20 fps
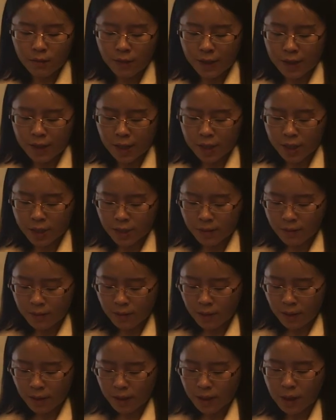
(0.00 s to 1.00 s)
physician.
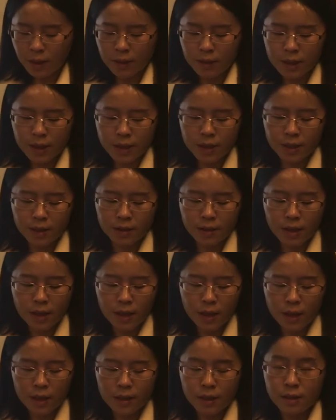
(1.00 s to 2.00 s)
In addition,
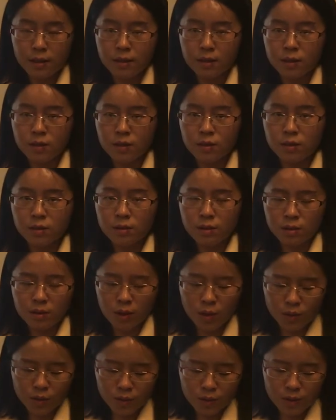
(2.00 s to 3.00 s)
it is
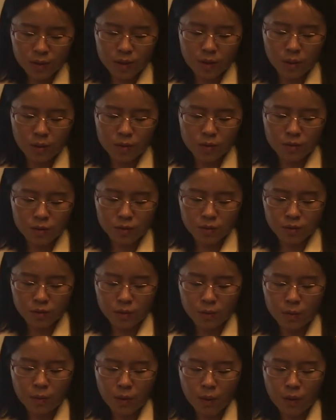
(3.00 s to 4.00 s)
crucial
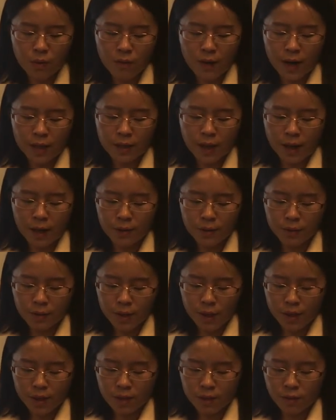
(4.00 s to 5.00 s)
to provide
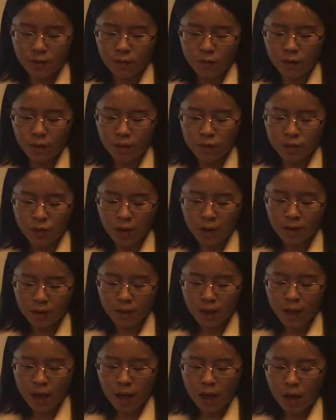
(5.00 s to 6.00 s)
education for
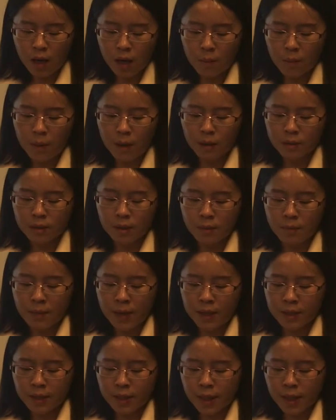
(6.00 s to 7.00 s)
John about the
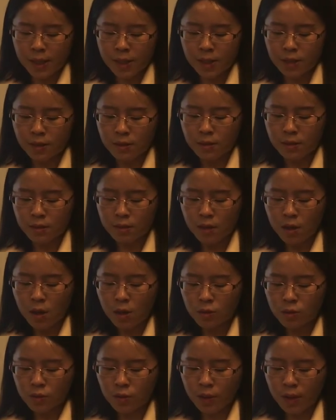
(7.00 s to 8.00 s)
medications
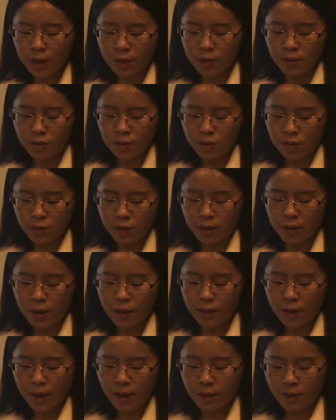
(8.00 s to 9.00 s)
to ensure
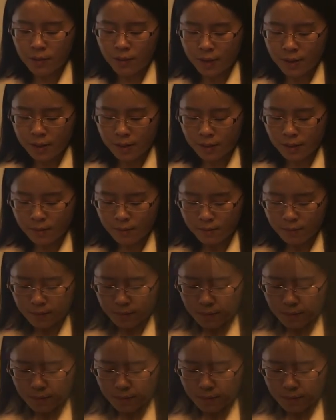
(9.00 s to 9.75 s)
adherence.